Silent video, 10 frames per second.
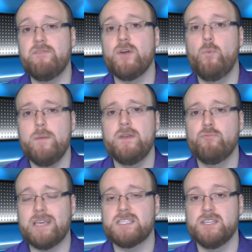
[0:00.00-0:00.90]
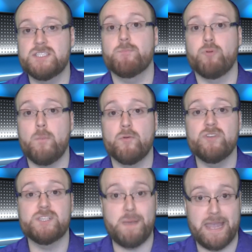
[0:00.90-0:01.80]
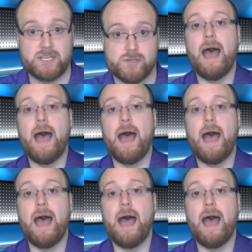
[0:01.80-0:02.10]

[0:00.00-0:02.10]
the women wrestlers the proper respect.